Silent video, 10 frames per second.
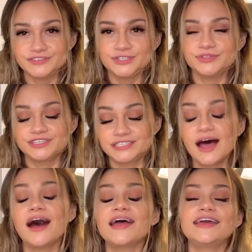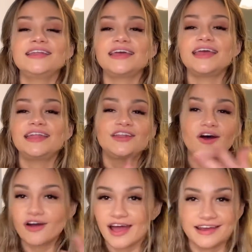the side and it all
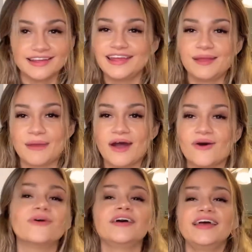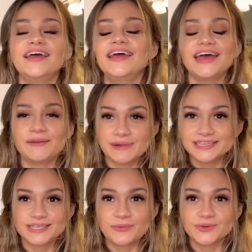kind of came out. And my son
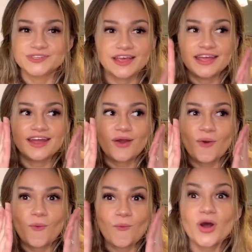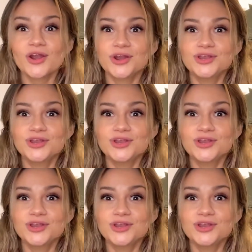was like, "What are you